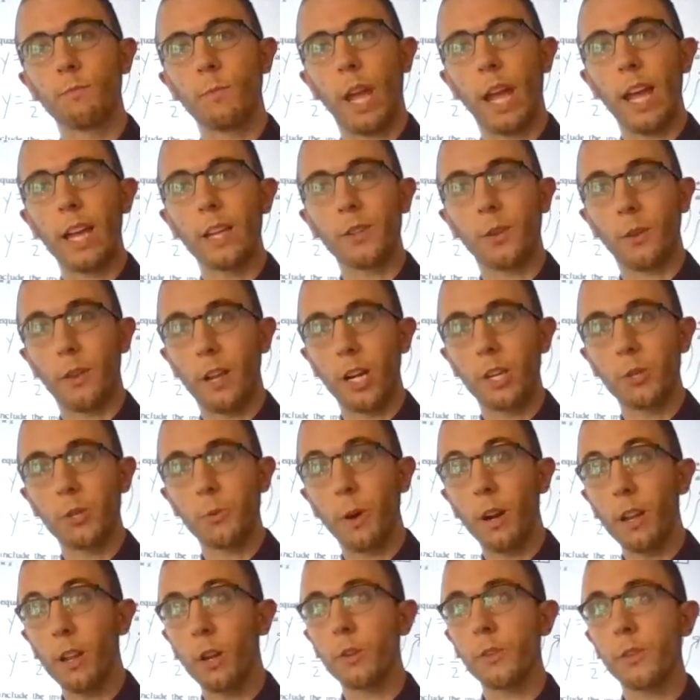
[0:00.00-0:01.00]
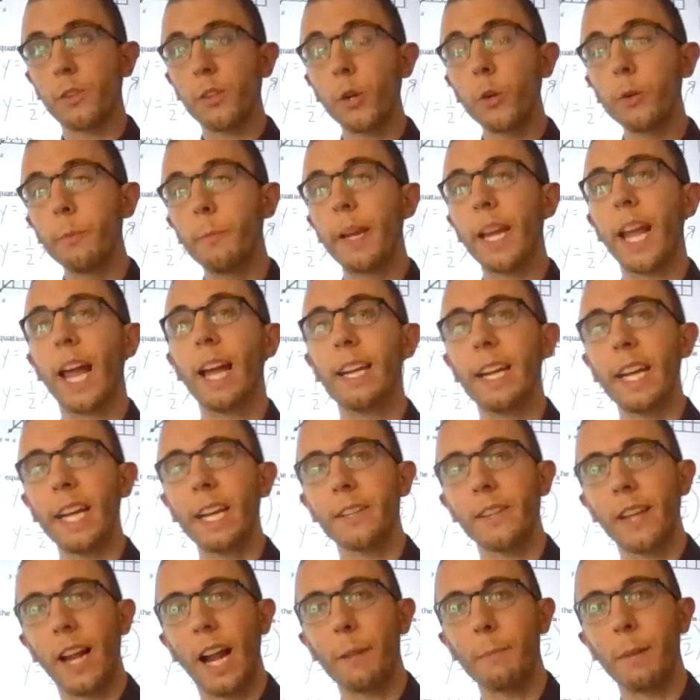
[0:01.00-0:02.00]
Okay, so there's where those two big ideas
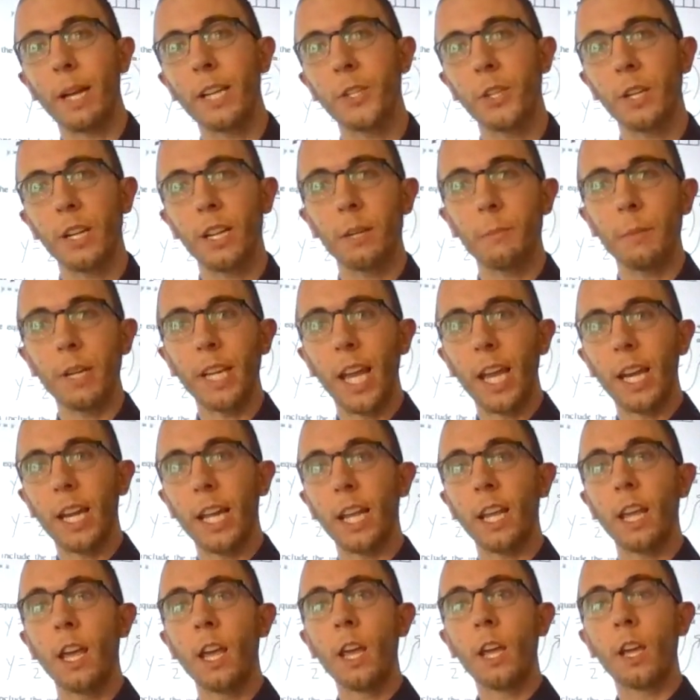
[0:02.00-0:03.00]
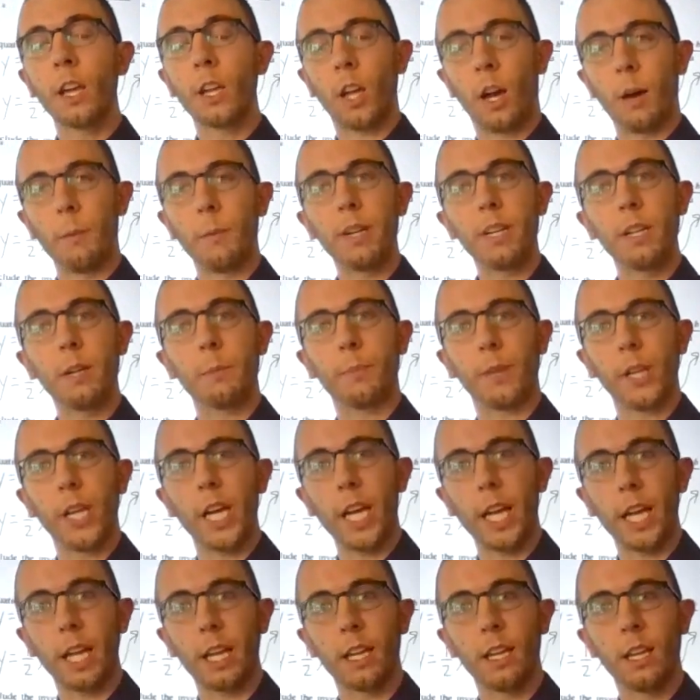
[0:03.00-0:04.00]
that I mentioned in the beginning come into
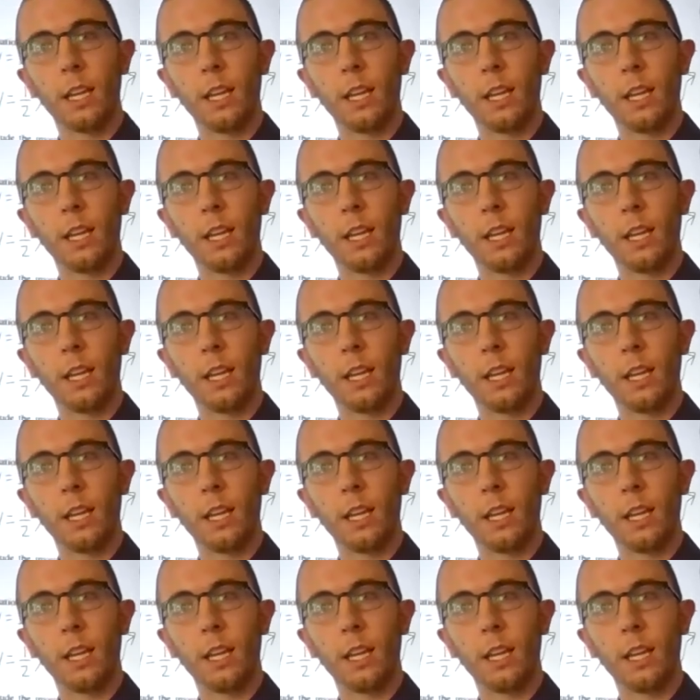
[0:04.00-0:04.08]
play.